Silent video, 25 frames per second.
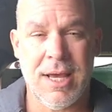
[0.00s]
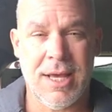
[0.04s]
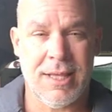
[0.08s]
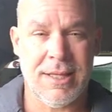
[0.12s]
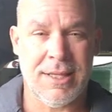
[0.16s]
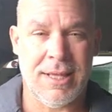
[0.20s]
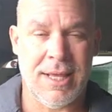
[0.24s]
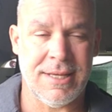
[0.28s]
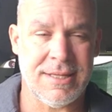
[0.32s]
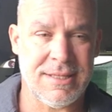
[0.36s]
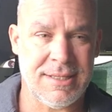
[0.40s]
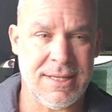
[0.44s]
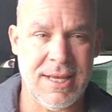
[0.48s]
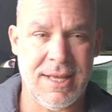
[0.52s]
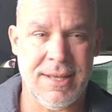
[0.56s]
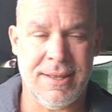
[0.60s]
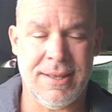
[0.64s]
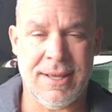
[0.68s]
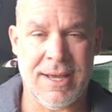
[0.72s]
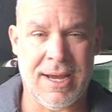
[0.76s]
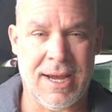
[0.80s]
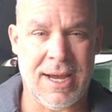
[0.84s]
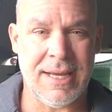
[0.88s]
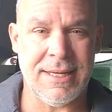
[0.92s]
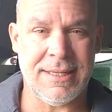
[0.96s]
And they said,
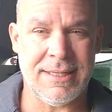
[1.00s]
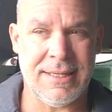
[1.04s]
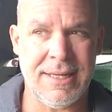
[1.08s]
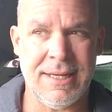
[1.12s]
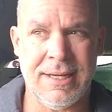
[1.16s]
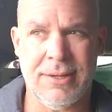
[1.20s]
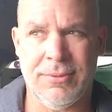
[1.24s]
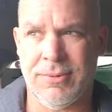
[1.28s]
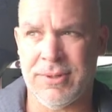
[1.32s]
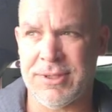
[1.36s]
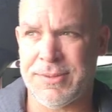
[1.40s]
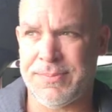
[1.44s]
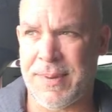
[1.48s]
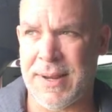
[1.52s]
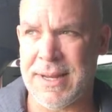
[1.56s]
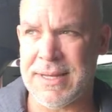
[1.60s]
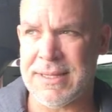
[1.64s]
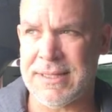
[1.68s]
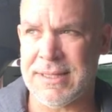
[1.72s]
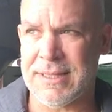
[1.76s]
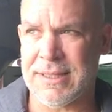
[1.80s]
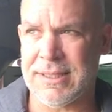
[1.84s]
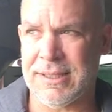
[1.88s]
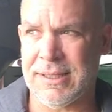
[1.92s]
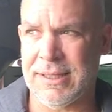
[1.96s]
and the idea was
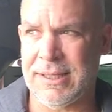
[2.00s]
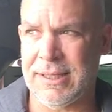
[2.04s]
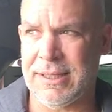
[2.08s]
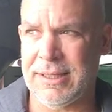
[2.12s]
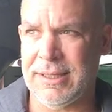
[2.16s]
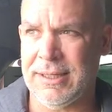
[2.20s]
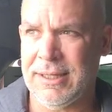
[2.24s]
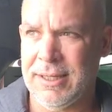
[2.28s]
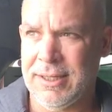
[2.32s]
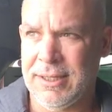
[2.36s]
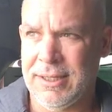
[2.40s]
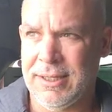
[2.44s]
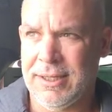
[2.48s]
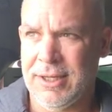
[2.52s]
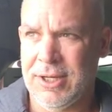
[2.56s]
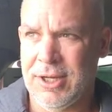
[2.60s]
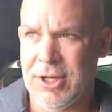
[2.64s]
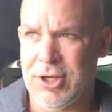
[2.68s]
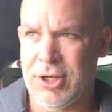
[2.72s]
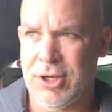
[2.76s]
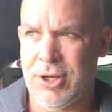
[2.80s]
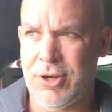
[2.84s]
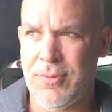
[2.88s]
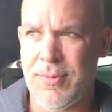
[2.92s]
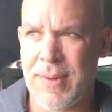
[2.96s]
basically,
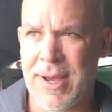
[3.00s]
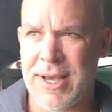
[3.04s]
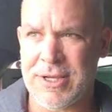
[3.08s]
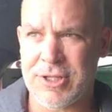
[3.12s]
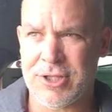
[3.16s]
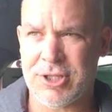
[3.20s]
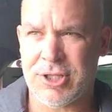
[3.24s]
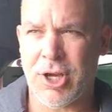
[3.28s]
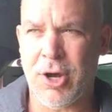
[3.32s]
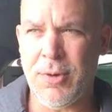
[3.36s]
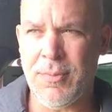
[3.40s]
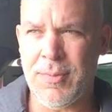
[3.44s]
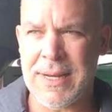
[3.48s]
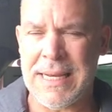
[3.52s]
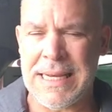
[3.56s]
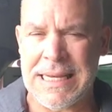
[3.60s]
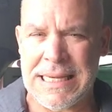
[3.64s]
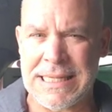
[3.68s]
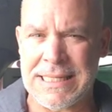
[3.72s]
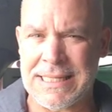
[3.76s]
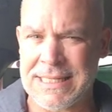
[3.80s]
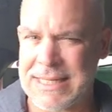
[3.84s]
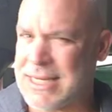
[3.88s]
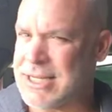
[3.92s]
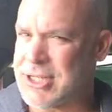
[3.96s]
you make so many
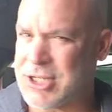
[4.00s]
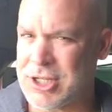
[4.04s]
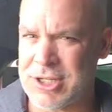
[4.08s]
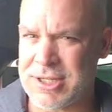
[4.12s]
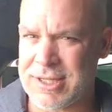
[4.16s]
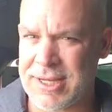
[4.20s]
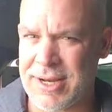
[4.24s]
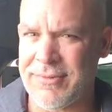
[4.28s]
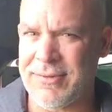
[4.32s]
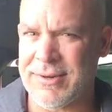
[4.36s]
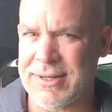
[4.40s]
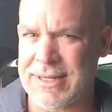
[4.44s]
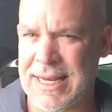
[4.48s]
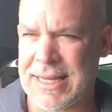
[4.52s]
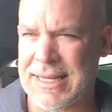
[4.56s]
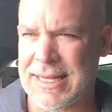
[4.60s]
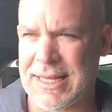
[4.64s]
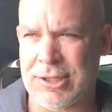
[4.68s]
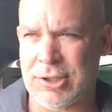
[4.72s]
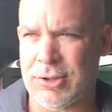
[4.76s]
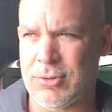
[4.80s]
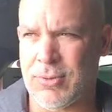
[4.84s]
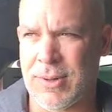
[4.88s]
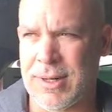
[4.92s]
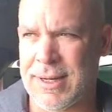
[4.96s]
decisions every day,
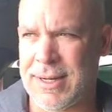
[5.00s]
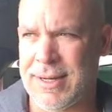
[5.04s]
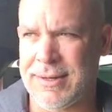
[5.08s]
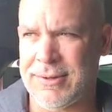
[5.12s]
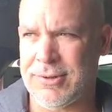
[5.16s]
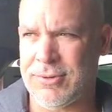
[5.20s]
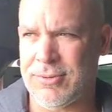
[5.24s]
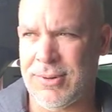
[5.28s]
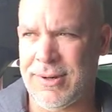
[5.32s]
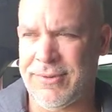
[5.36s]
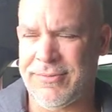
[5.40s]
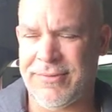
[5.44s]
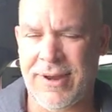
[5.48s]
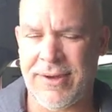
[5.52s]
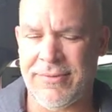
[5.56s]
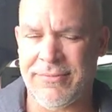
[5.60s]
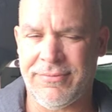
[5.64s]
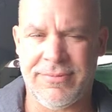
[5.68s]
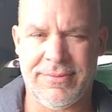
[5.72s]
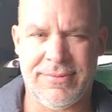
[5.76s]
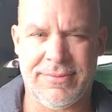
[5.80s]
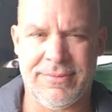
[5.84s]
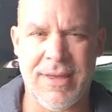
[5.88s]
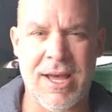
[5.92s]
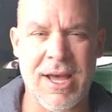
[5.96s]
like 20,
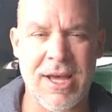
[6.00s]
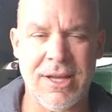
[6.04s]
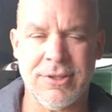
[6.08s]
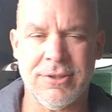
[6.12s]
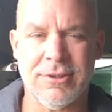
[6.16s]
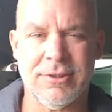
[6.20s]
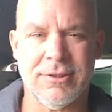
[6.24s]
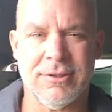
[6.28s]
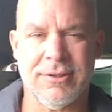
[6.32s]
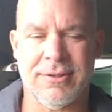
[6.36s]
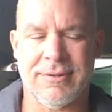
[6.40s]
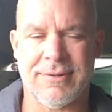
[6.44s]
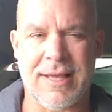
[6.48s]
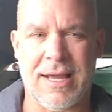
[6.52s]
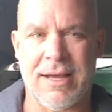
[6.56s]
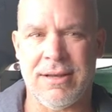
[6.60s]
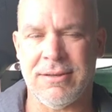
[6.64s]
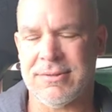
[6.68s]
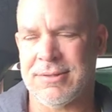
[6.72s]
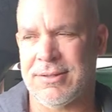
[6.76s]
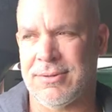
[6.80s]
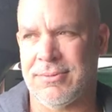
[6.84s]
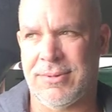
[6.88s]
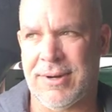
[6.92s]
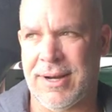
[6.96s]
2500 or
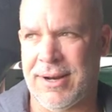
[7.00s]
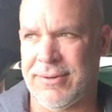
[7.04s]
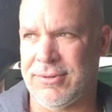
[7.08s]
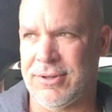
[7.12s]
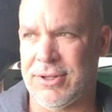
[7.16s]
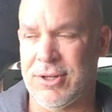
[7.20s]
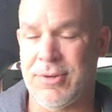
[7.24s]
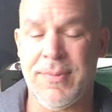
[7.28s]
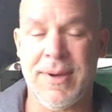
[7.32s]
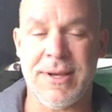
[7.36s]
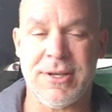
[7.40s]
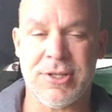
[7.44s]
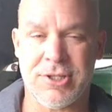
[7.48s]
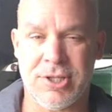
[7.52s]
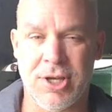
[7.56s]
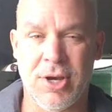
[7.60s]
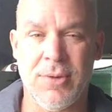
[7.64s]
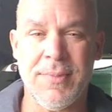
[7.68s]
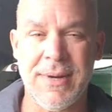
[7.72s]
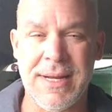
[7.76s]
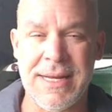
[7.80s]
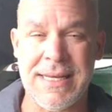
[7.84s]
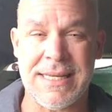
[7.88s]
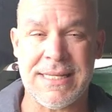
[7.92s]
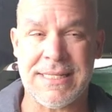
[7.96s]
1000 or whatever. You make so
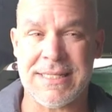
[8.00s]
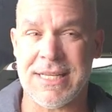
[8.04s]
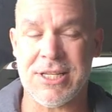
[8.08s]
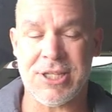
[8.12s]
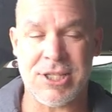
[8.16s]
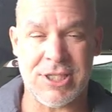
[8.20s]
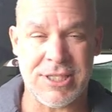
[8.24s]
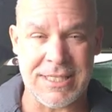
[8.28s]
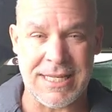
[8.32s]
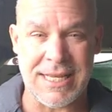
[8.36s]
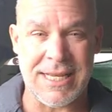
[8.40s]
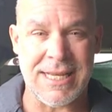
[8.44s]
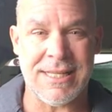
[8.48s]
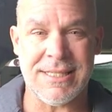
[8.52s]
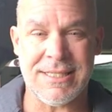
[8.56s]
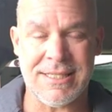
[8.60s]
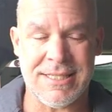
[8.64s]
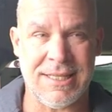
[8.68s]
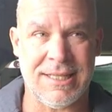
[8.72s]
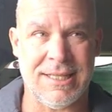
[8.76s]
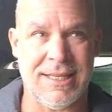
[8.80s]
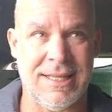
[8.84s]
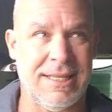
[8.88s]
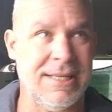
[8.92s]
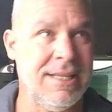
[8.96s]
many decisions
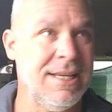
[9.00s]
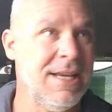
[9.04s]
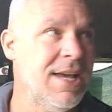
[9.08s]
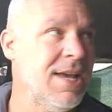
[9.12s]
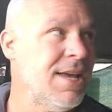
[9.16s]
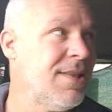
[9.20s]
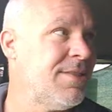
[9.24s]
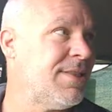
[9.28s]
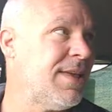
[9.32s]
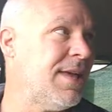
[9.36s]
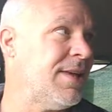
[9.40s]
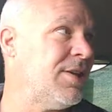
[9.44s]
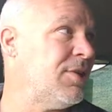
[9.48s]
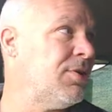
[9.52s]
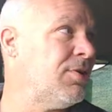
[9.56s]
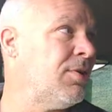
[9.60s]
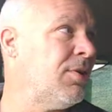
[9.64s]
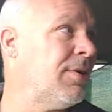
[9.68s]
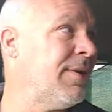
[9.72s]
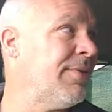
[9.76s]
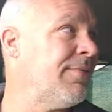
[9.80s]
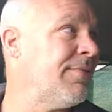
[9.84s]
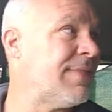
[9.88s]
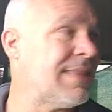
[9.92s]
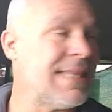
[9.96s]
instantly that you
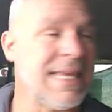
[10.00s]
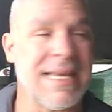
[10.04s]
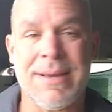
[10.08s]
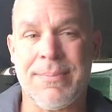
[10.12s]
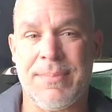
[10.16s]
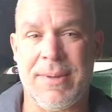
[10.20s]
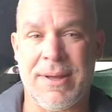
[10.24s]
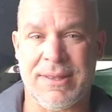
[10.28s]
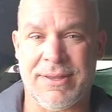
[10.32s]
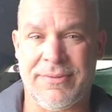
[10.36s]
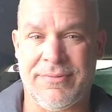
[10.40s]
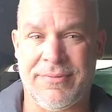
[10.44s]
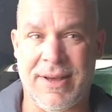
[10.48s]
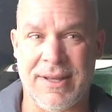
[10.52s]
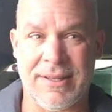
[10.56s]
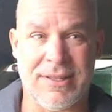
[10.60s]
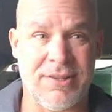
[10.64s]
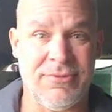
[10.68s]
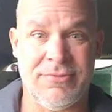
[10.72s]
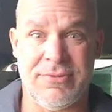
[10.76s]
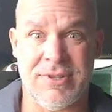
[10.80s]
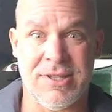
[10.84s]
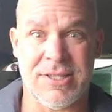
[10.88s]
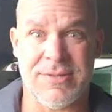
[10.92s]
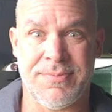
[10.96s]
don't even think about the
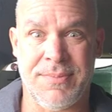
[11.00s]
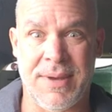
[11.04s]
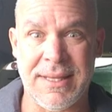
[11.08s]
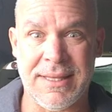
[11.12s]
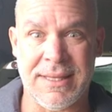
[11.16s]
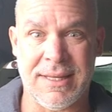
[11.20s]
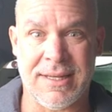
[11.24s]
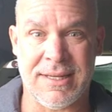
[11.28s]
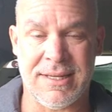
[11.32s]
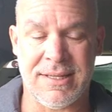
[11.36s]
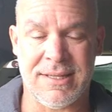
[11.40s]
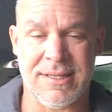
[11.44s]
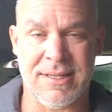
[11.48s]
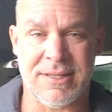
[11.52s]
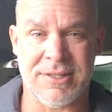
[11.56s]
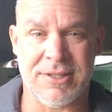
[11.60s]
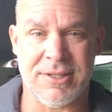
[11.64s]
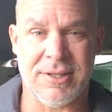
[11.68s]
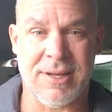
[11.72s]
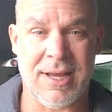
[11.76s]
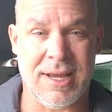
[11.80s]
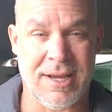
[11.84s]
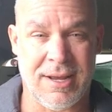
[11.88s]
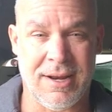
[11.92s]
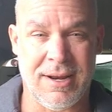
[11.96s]
fact you've just made the
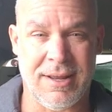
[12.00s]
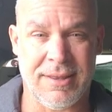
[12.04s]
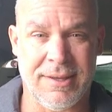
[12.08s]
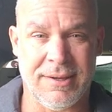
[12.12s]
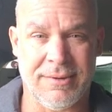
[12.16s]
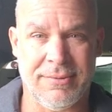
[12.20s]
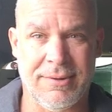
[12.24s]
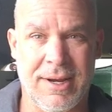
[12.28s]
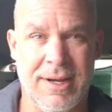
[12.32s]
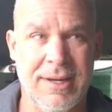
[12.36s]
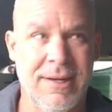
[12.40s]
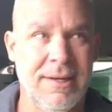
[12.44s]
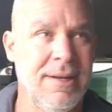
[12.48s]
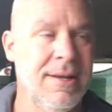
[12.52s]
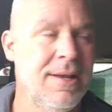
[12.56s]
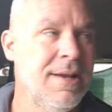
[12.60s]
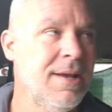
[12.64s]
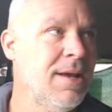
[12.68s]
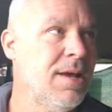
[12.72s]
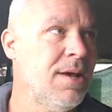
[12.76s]
decision, that kind of thing, right?